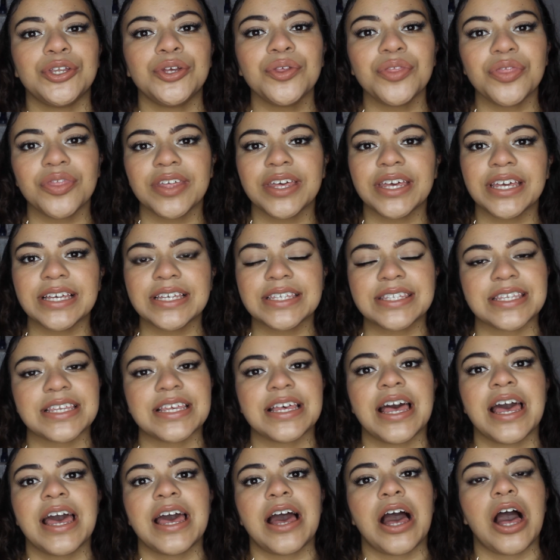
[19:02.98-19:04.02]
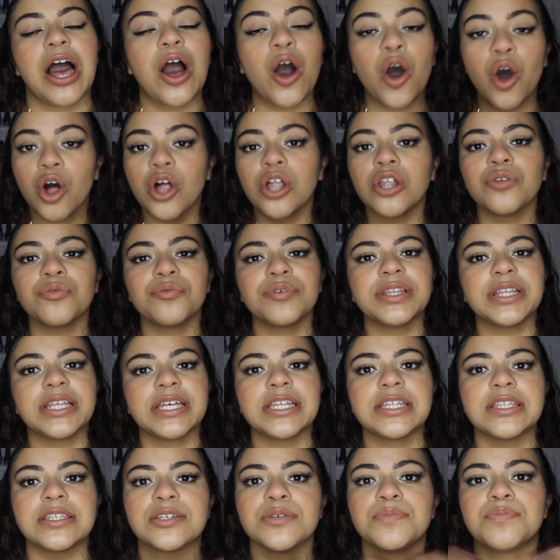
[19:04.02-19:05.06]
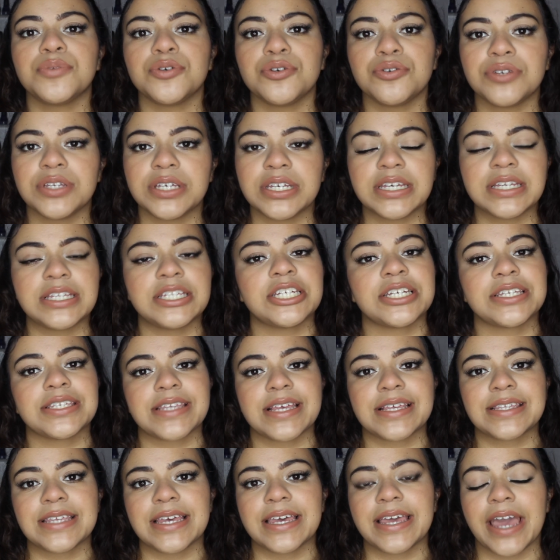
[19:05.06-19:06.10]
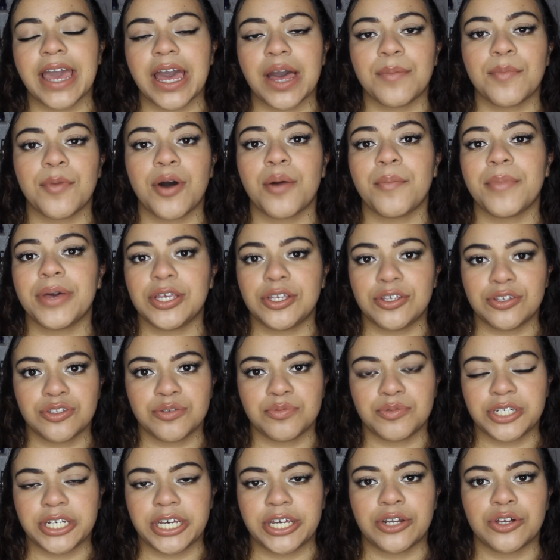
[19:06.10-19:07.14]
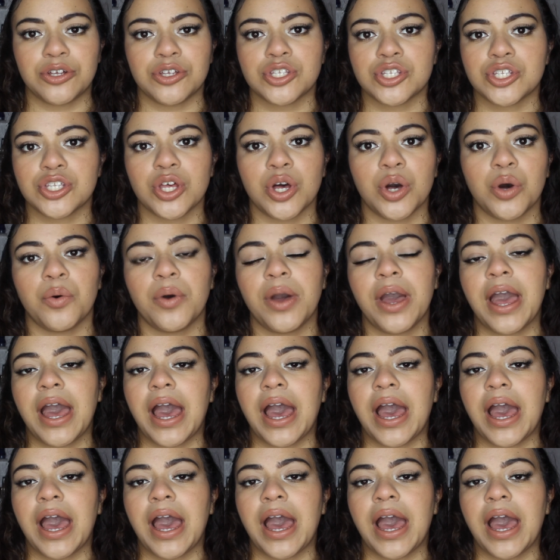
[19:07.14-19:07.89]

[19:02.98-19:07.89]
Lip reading: new things all related to beauty, just as I am on my YouTube channel. So